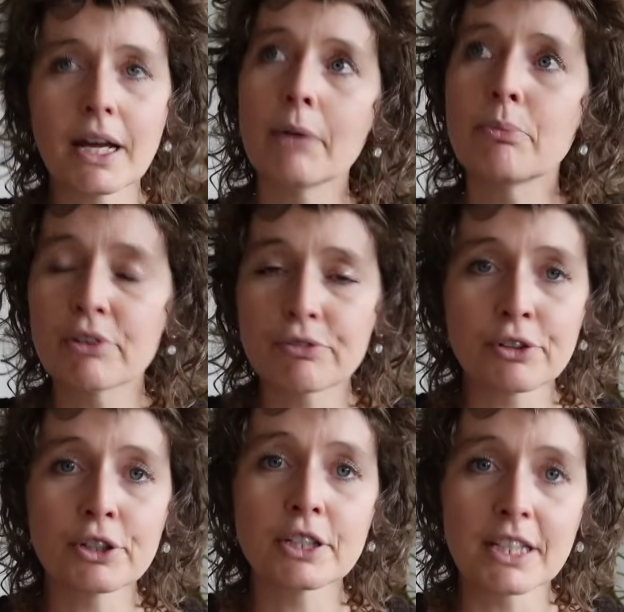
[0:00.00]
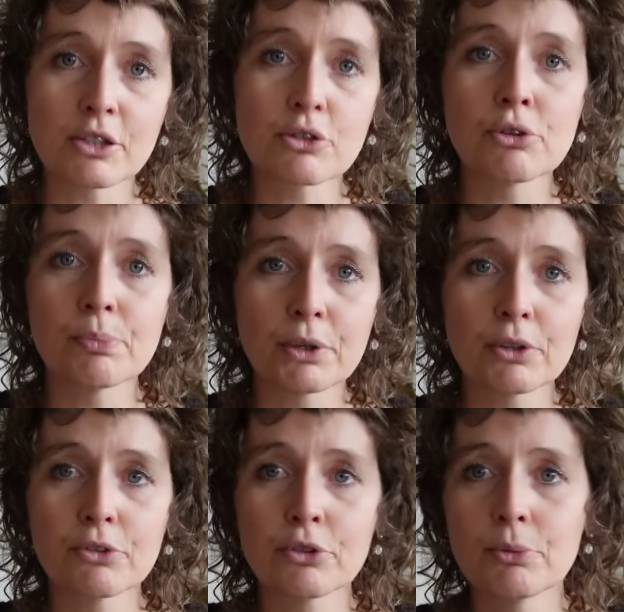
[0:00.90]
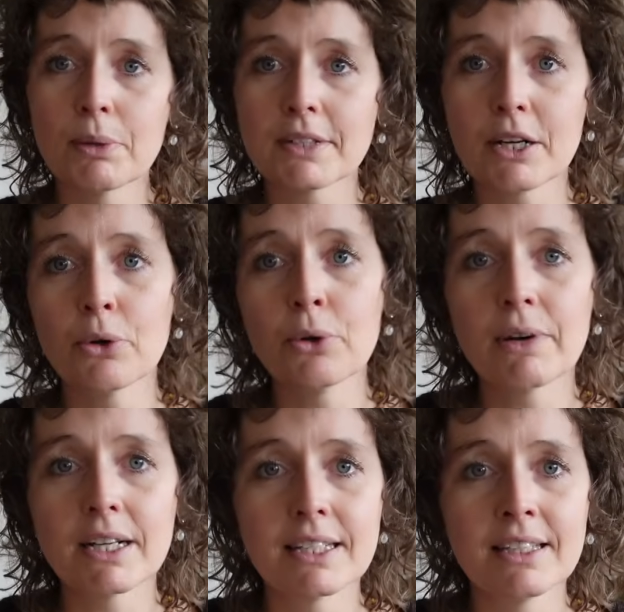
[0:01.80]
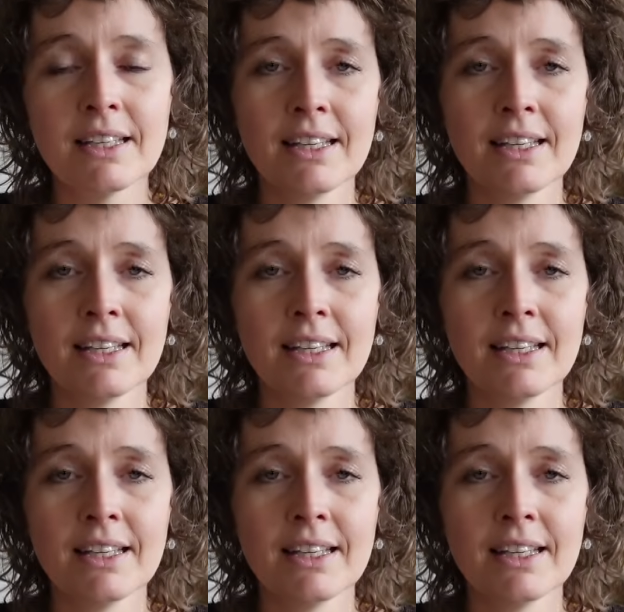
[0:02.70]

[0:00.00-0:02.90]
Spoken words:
I prefer knit 2, purl 2, but I already